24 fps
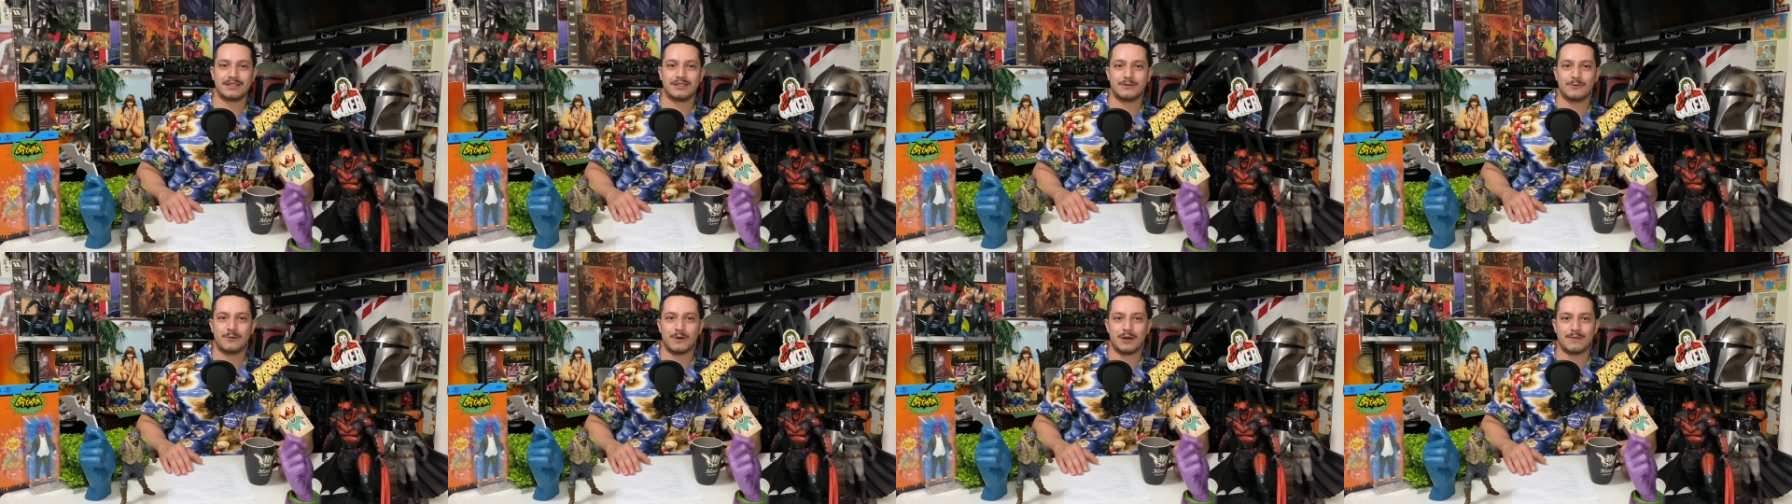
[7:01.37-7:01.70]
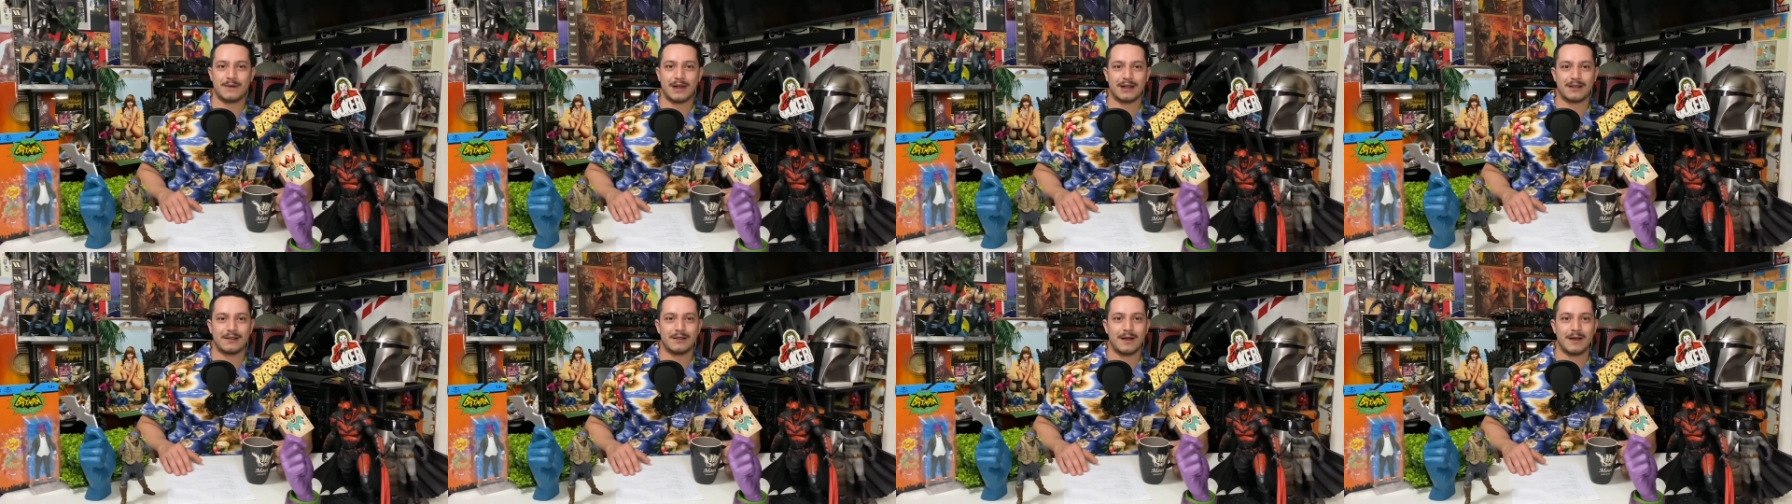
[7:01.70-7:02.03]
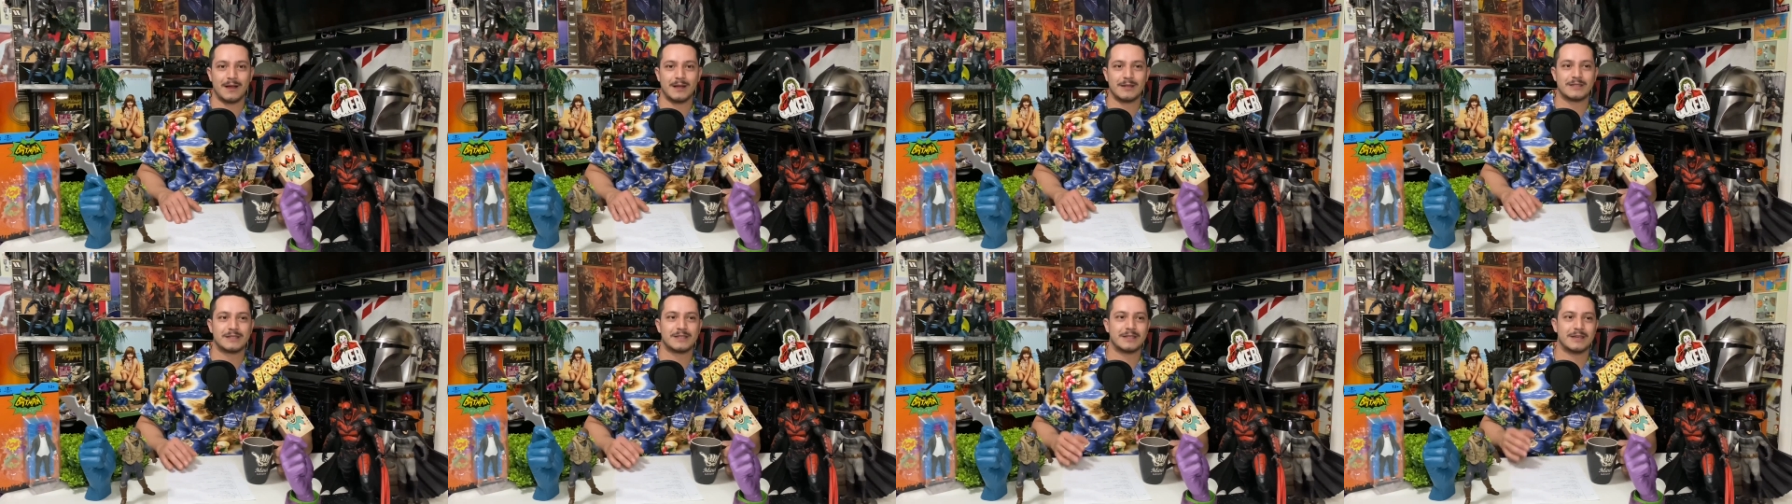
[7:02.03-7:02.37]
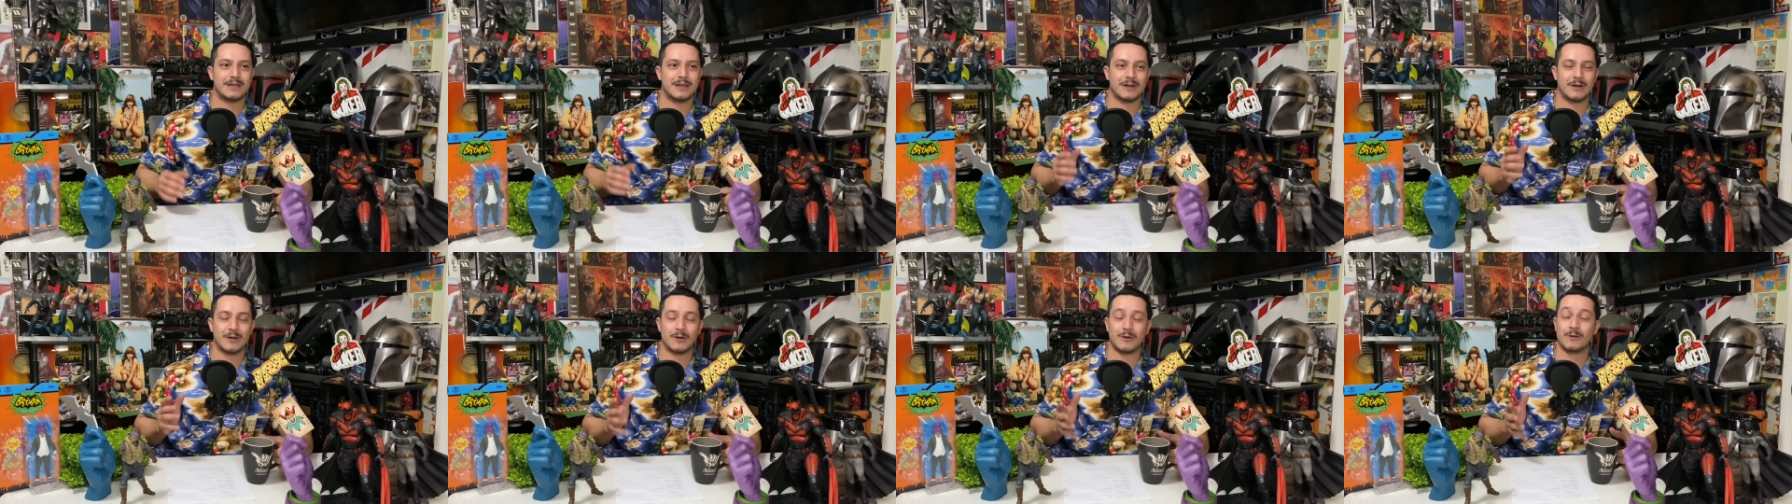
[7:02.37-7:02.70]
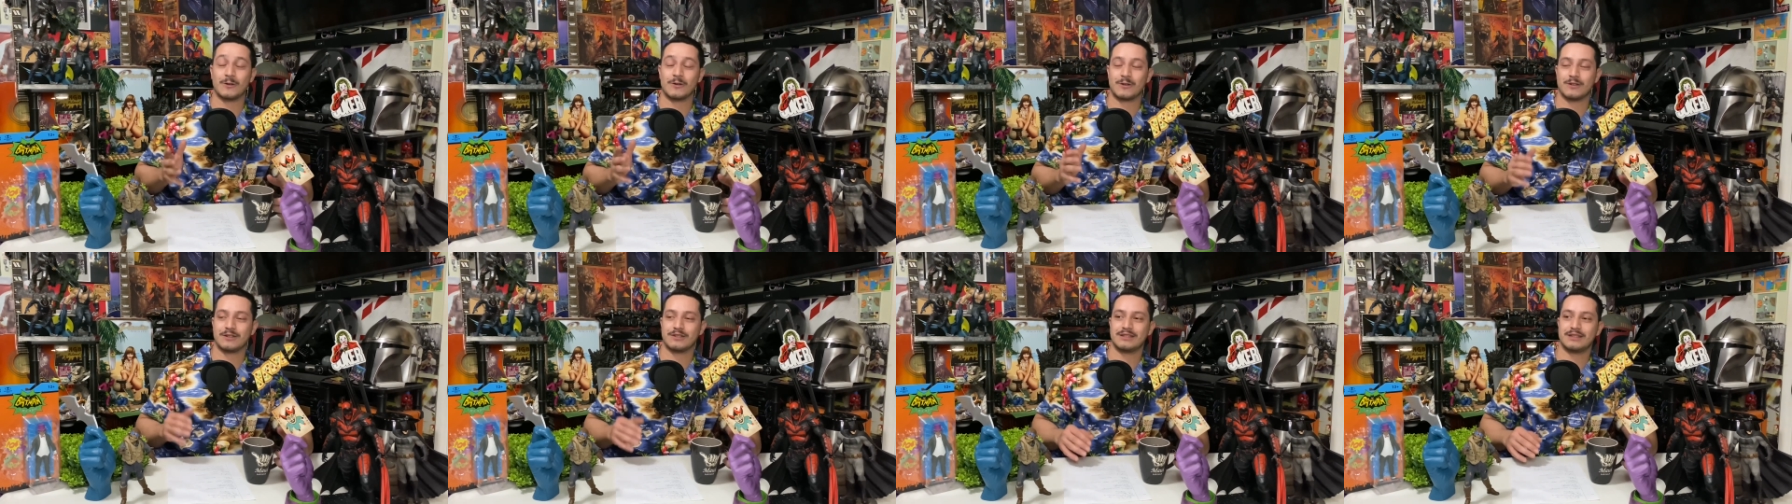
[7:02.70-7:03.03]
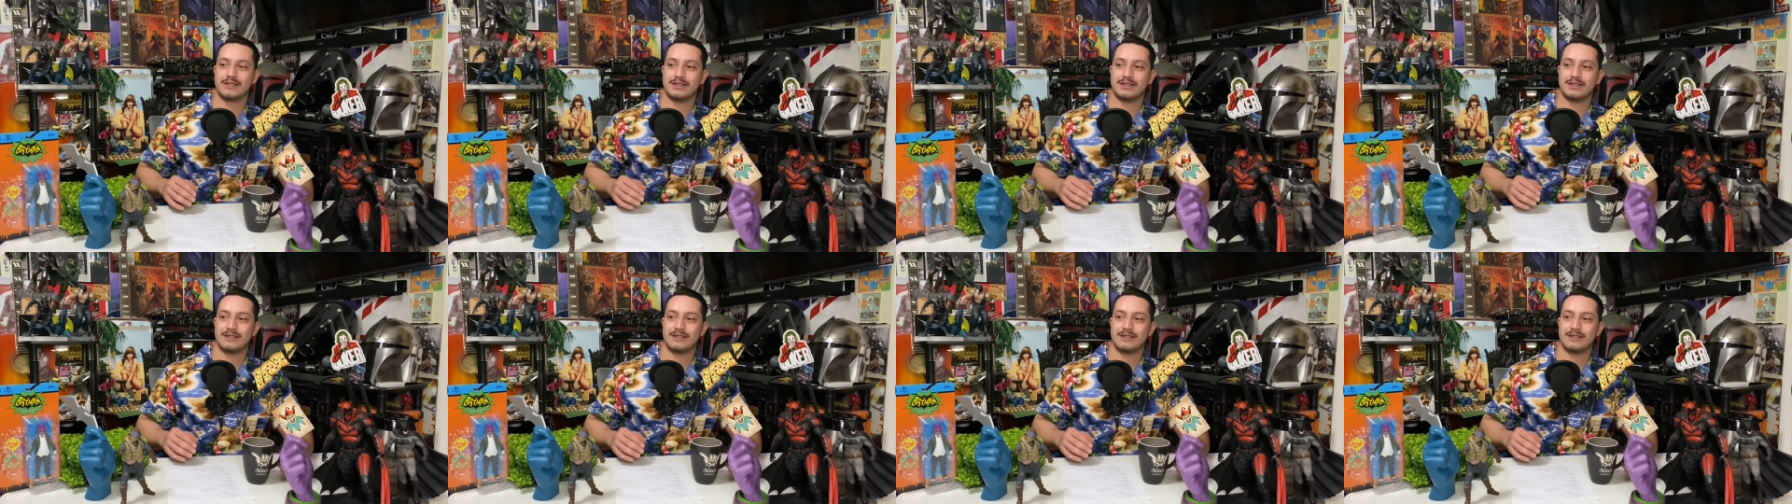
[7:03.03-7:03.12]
to one of my clients uh, earlier